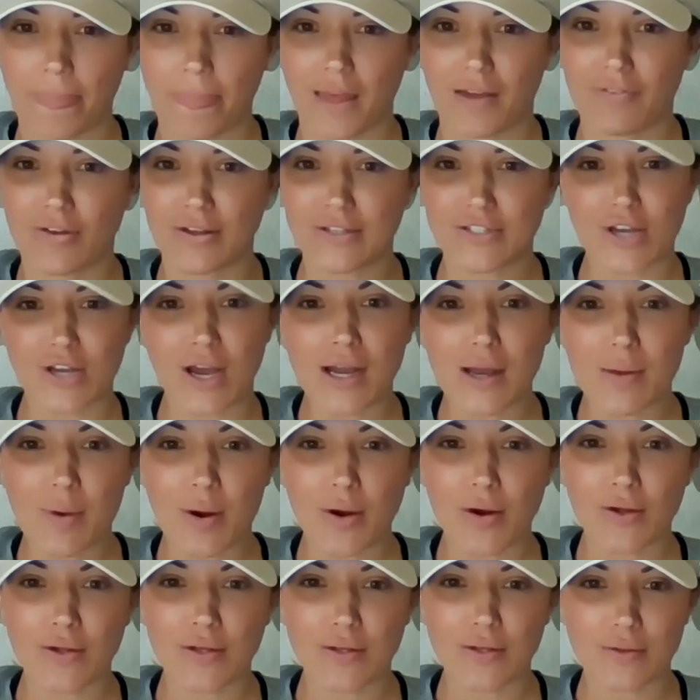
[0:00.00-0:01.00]
if I talk
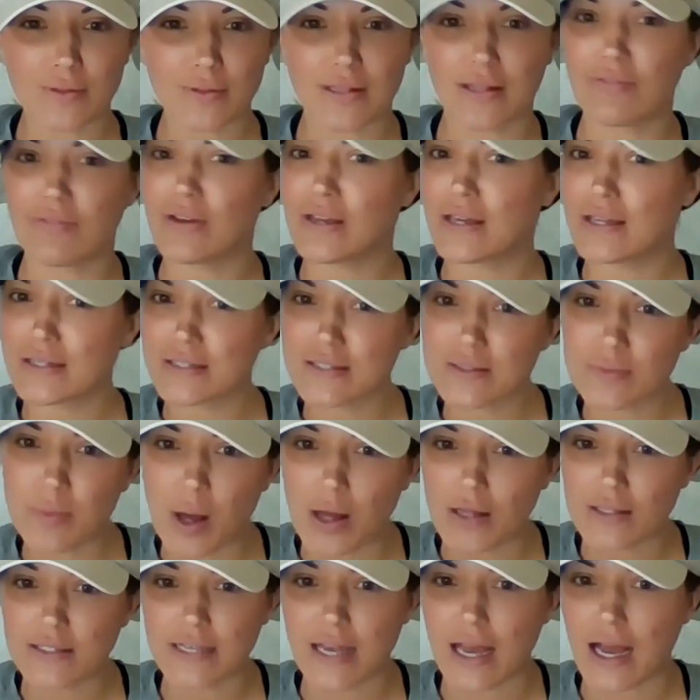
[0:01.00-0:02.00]
about living in a
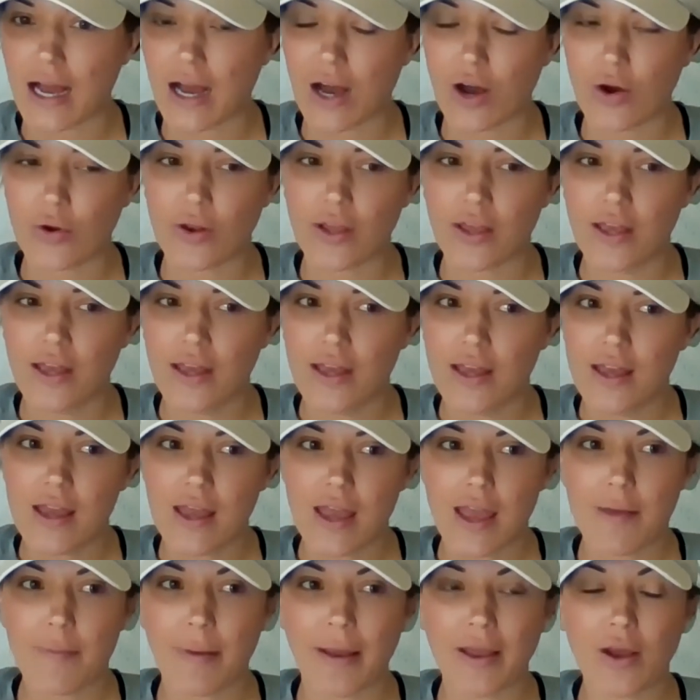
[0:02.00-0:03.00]
small town,
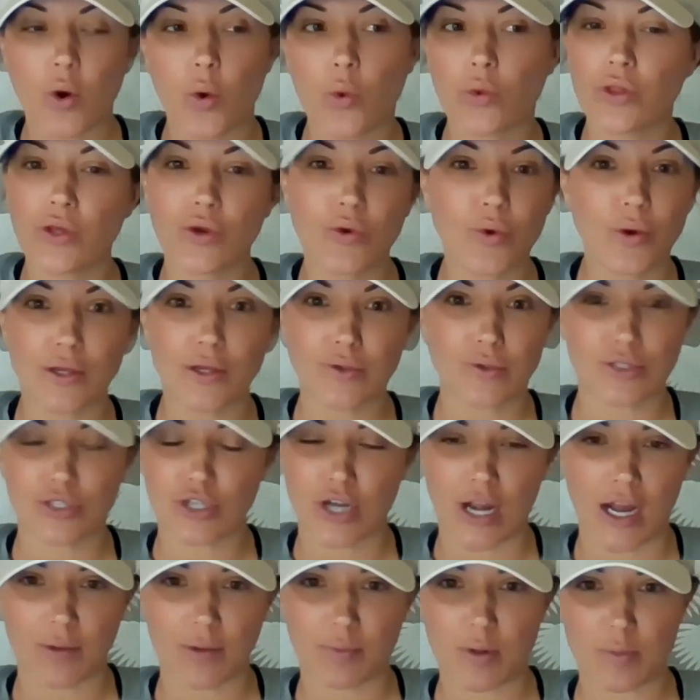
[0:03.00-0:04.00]
am I only going to
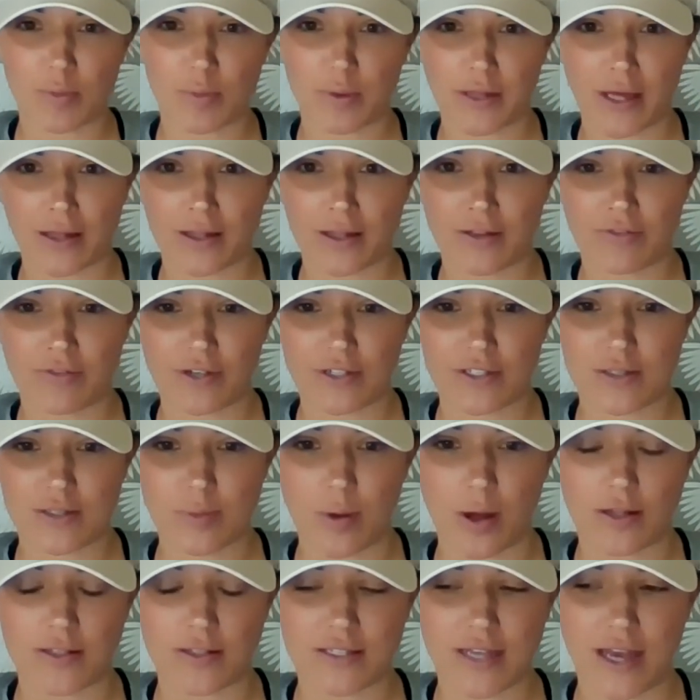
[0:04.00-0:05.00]
attract people that live in a
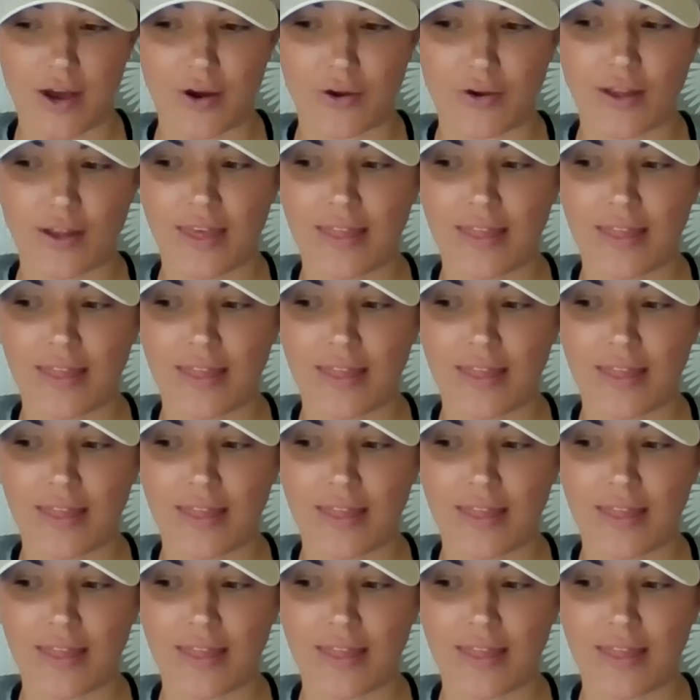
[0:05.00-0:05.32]
small town?